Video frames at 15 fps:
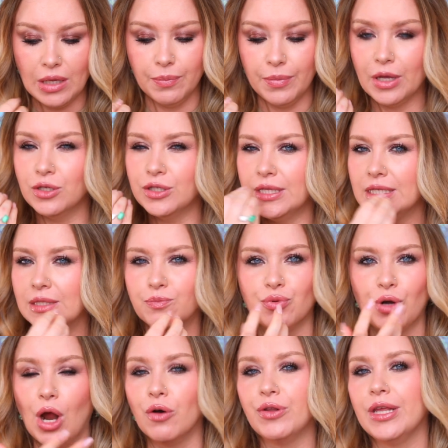because these
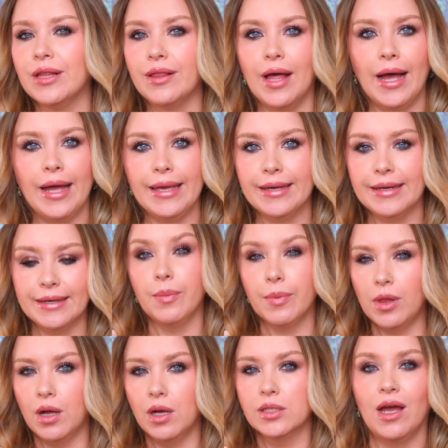brownie-like lip
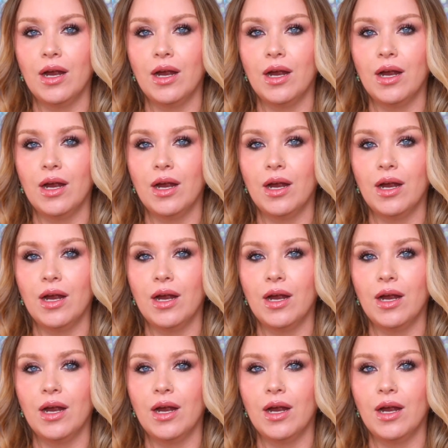gloss